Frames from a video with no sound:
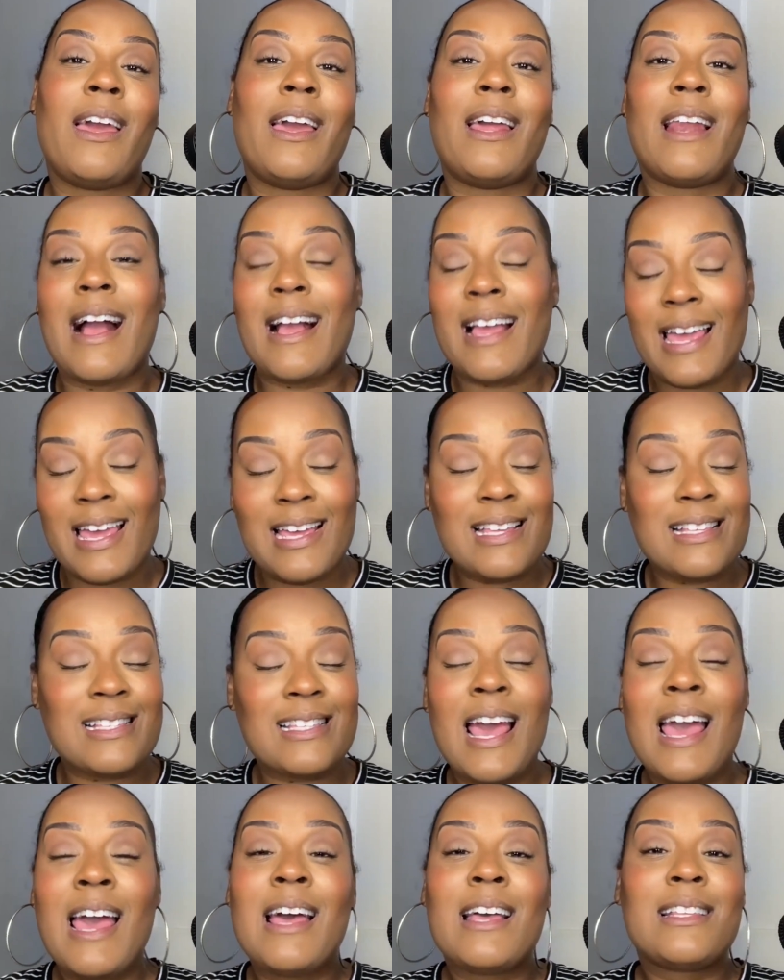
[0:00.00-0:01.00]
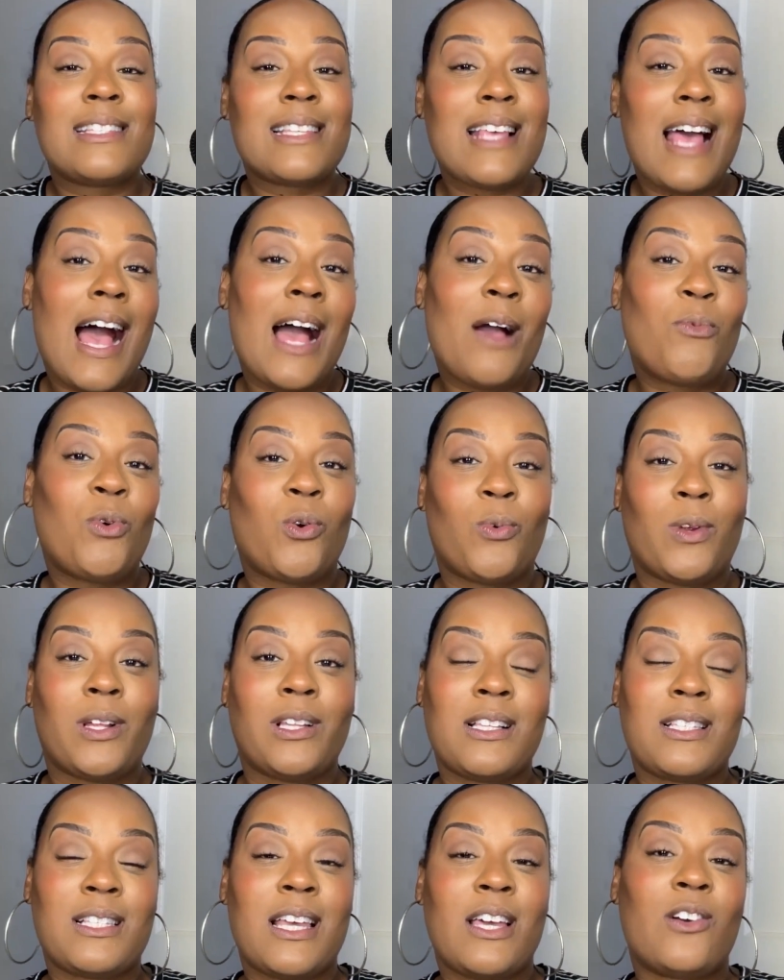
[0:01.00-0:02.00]
And I guess time will
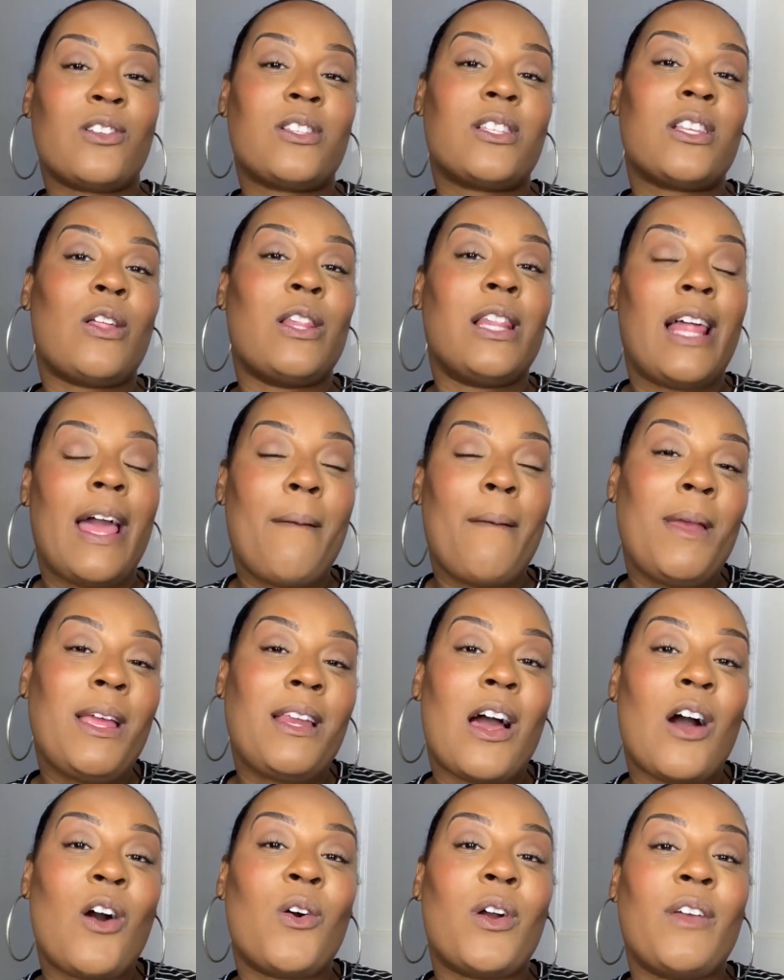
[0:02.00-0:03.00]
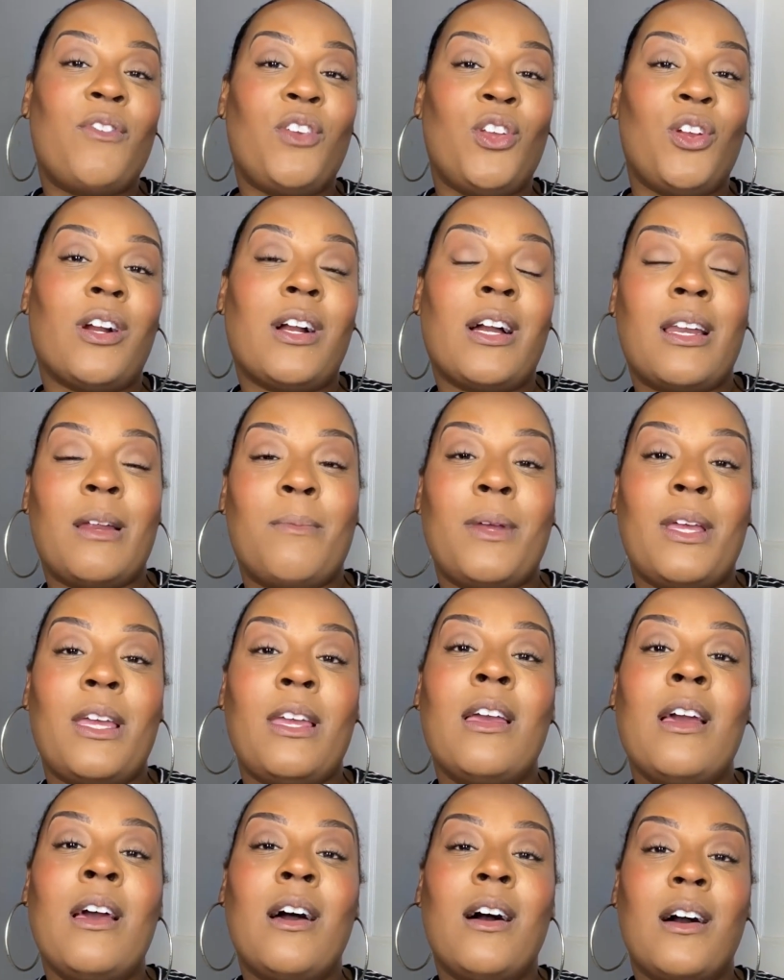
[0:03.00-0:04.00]
really tell. So let me know if you're going to
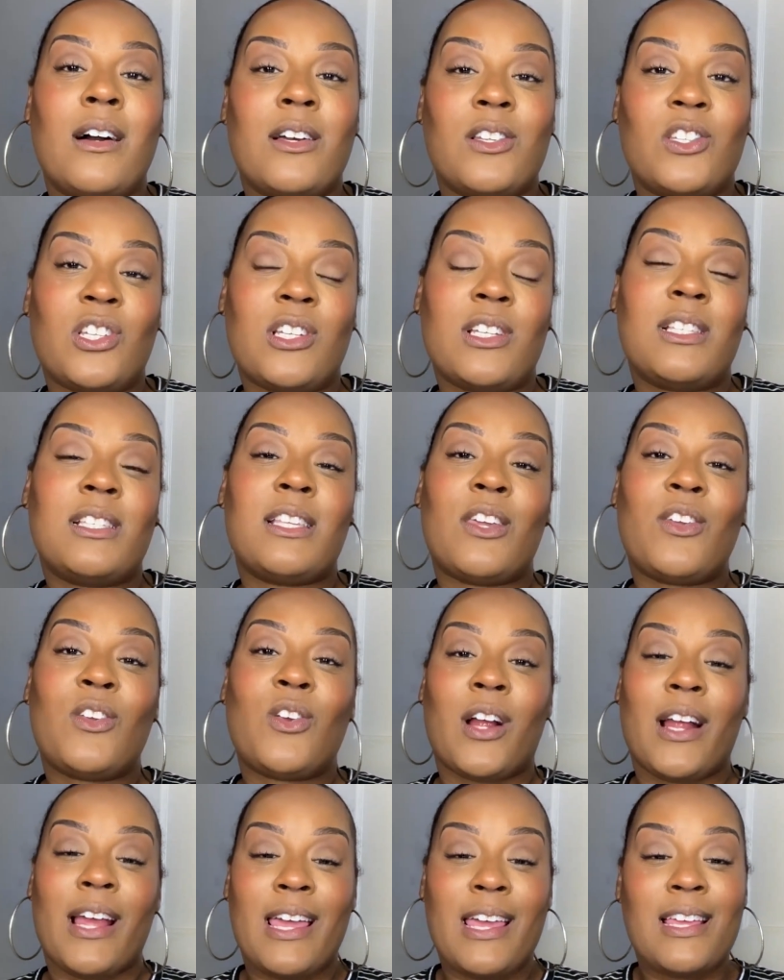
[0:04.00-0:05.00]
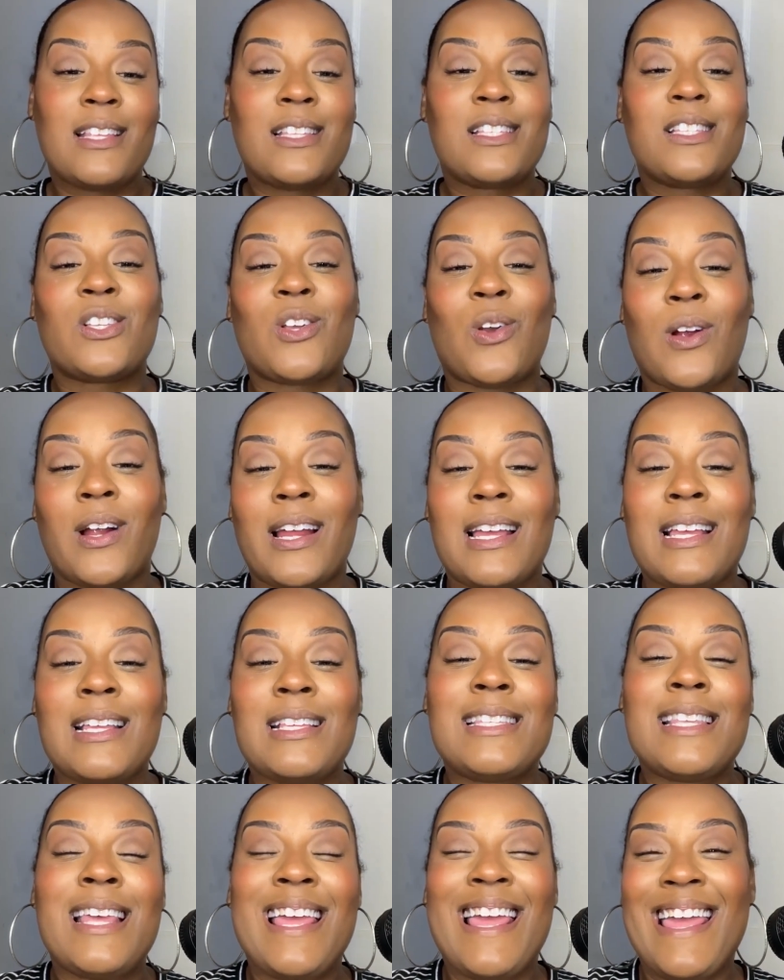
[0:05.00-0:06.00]
be adjusting your end
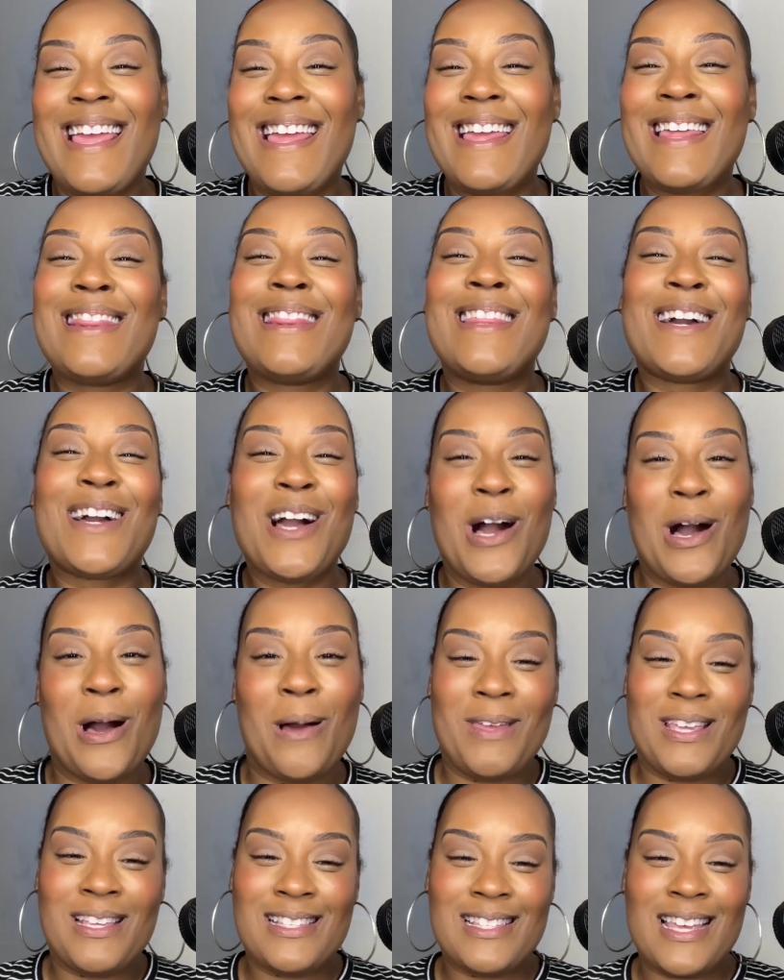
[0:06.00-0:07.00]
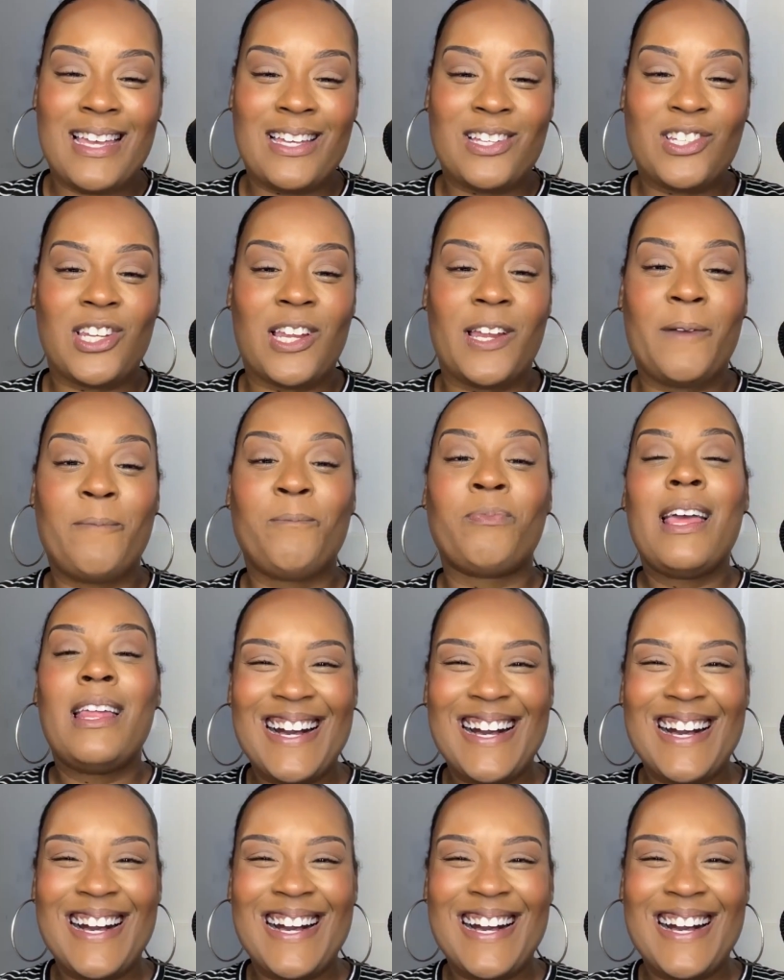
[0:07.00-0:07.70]
screens in the comment section.